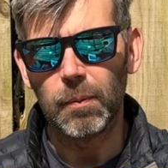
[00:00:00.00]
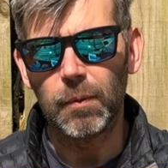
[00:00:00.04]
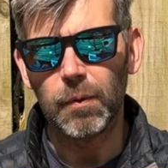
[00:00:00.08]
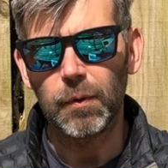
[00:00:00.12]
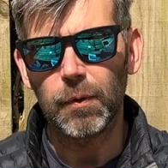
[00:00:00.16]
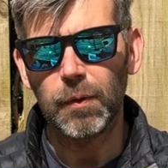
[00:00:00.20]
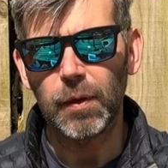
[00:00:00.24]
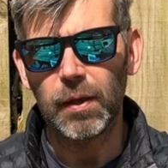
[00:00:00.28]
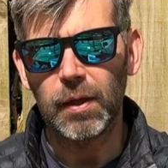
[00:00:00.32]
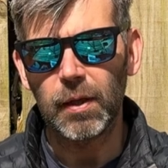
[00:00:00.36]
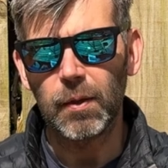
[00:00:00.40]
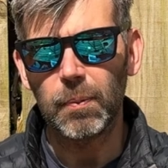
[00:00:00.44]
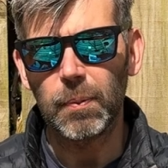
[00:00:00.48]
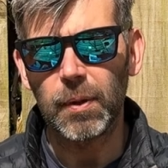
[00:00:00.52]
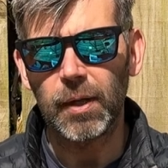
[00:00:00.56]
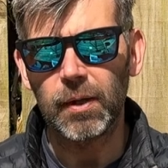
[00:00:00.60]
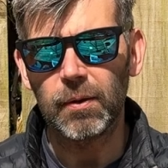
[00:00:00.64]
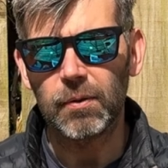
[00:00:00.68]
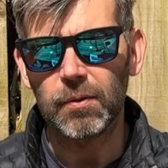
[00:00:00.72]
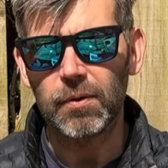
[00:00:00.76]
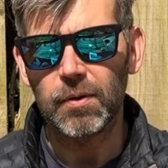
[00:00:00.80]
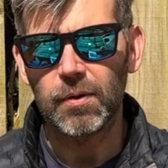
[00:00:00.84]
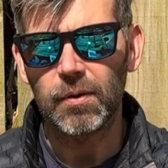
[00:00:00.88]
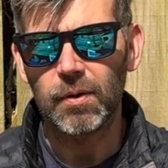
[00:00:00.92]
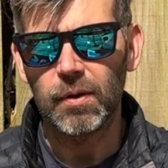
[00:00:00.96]
think
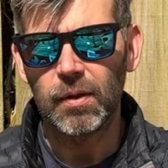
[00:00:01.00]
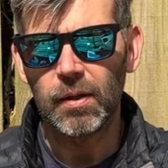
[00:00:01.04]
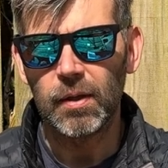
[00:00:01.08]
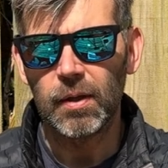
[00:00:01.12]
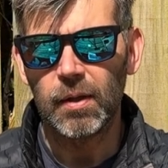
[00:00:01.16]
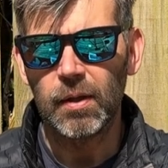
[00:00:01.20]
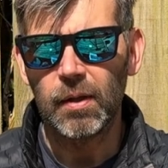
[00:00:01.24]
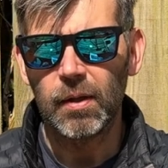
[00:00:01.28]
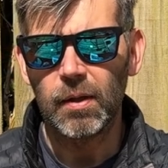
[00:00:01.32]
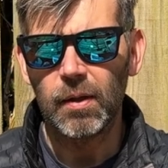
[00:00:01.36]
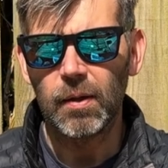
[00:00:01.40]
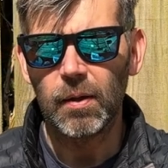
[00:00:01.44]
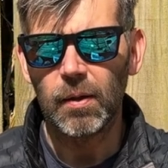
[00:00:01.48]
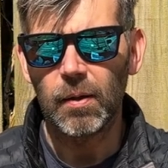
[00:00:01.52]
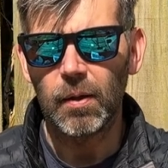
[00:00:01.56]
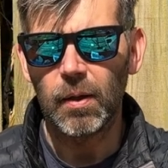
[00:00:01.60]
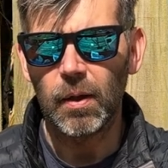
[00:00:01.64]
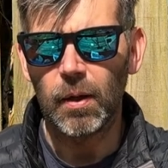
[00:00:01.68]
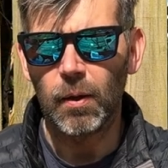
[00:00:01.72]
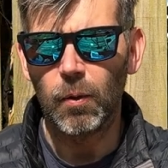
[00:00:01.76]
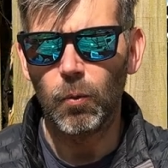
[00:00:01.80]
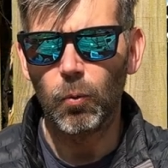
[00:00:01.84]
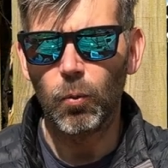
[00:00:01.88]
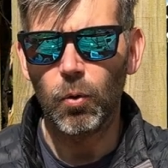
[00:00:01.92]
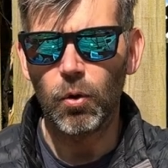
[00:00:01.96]
about
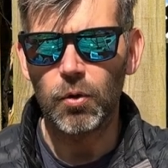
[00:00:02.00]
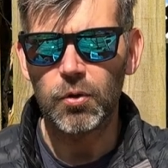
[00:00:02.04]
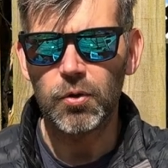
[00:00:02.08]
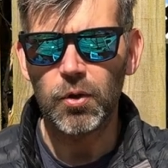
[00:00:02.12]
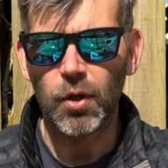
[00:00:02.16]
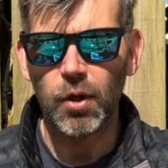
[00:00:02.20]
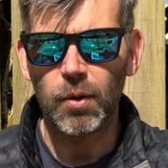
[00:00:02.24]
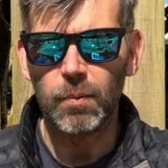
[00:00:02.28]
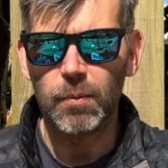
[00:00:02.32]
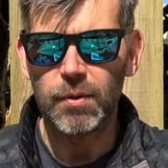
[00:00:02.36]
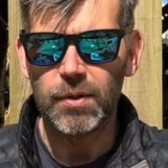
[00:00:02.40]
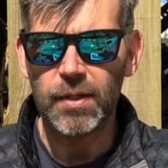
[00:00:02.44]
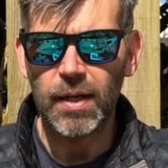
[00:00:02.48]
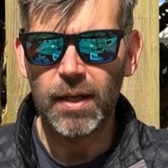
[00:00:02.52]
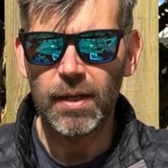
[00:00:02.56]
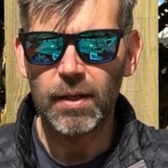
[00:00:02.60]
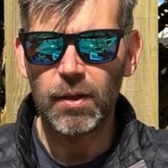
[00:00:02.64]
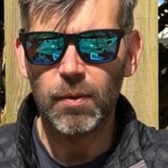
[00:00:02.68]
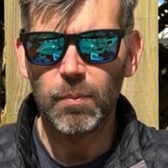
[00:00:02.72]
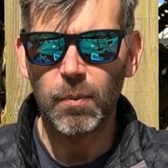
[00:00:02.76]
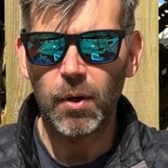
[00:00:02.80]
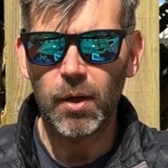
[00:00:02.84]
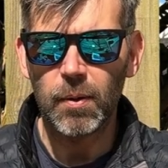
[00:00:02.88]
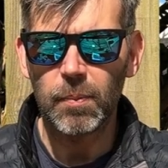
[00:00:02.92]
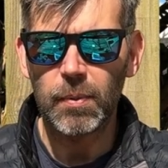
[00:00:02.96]
what time of day
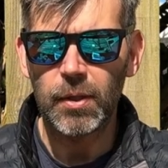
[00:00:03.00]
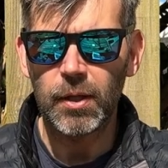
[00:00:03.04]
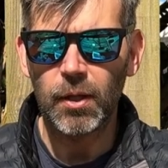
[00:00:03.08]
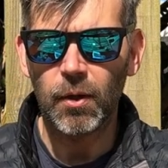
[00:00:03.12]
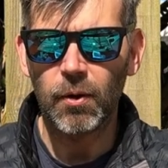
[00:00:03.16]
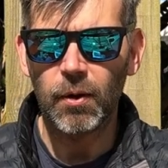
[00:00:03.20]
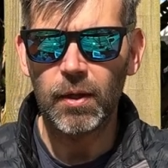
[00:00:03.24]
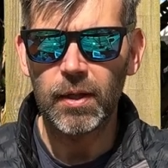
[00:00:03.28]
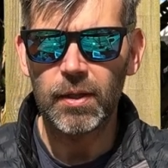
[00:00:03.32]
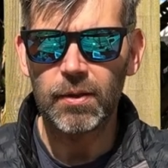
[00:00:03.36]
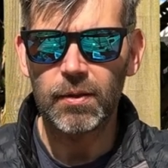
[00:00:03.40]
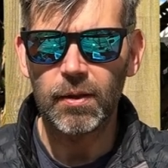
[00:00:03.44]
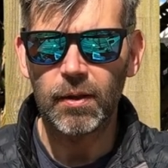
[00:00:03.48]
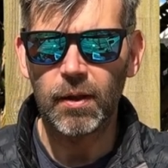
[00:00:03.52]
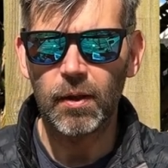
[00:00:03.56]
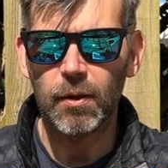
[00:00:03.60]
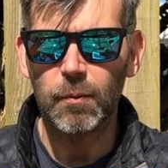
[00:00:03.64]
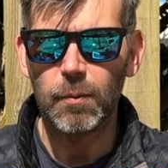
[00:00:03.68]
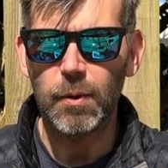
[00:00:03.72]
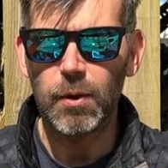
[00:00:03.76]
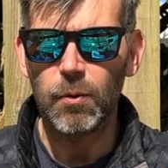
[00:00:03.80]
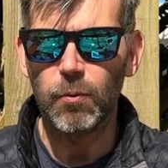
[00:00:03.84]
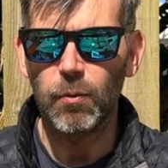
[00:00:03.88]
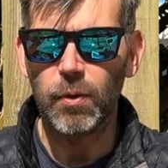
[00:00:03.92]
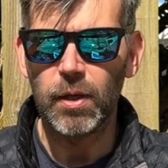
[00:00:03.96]
you might be going. Is it going
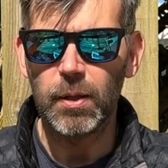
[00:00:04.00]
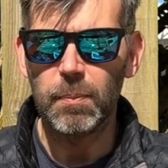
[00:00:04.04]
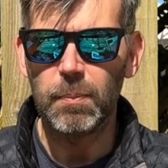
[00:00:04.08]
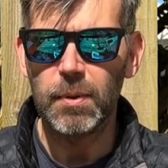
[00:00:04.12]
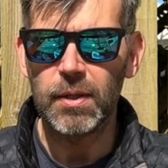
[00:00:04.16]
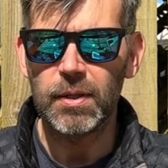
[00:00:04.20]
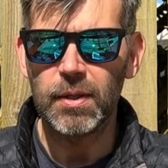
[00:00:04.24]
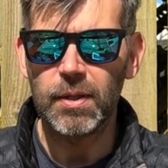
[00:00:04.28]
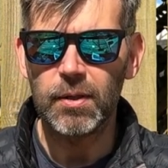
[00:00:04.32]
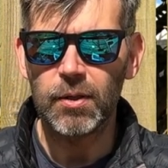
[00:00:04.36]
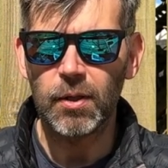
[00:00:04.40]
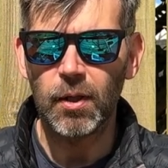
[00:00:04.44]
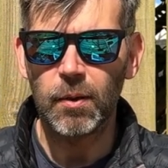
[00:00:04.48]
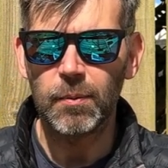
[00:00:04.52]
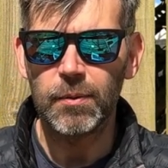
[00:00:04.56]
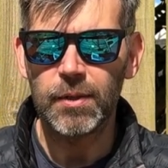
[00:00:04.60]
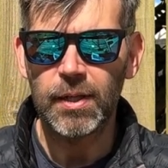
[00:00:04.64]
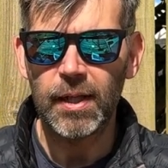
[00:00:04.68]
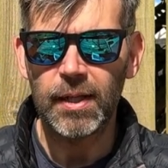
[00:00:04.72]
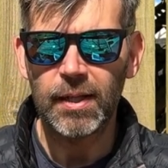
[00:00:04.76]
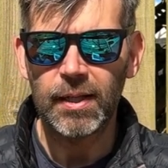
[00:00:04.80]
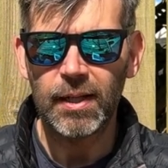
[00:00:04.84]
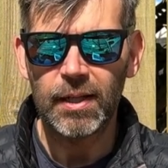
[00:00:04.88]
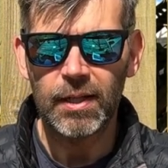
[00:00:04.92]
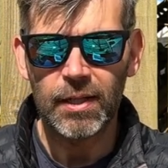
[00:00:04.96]
to be a really busy time of
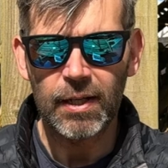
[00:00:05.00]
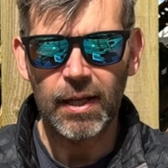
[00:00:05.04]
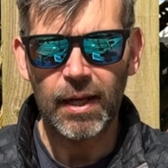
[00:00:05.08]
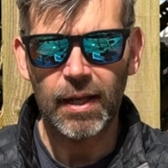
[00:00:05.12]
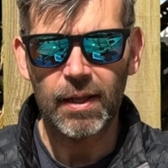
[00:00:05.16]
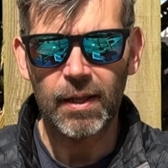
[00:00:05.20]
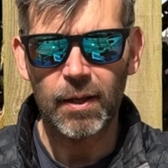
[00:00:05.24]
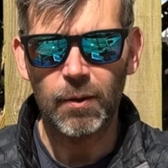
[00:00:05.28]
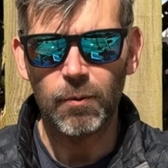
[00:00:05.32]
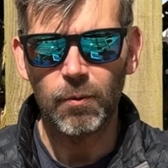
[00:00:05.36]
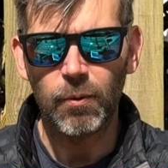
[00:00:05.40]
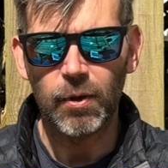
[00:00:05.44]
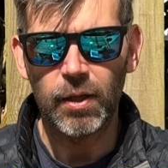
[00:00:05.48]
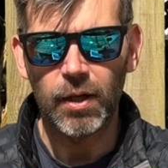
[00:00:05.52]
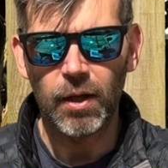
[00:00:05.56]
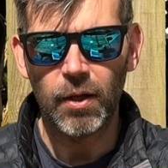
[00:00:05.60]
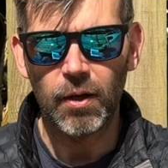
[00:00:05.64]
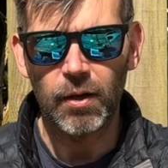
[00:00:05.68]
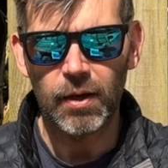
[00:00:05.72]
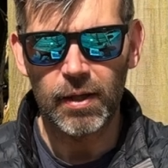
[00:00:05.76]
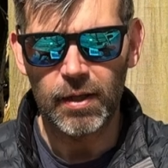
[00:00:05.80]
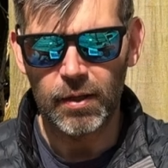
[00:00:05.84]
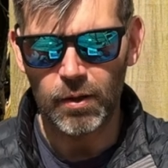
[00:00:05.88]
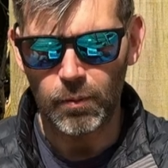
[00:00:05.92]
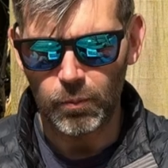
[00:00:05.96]
day? Can you get there really
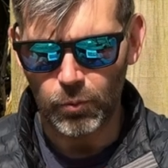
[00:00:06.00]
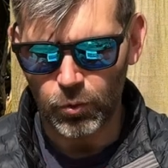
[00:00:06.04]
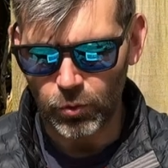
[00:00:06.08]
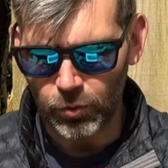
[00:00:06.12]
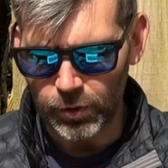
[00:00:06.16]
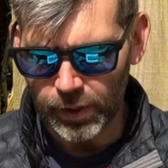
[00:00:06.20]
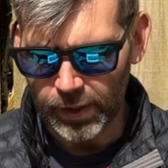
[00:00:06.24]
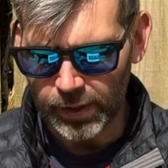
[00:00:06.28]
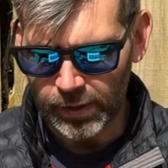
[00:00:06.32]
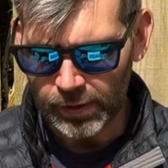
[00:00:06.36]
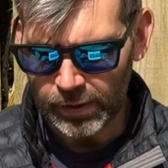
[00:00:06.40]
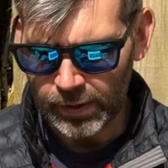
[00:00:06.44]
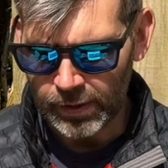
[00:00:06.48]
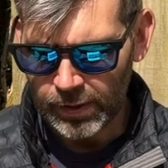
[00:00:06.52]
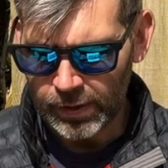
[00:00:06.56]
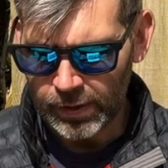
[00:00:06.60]
early in the morning